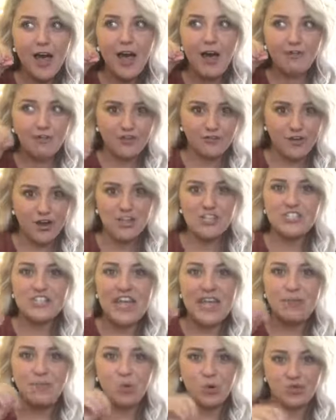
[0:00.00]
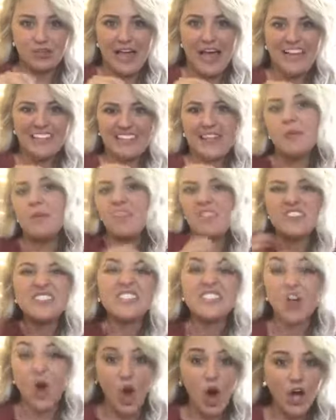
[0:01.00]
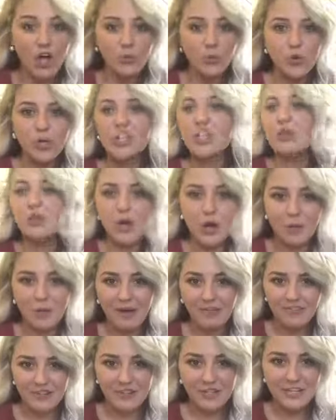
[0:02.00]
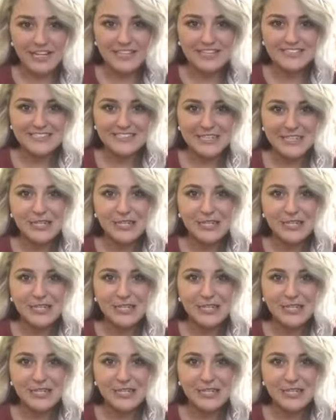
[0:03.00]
of your first name or last name, if it's an odd one, you know my feelings.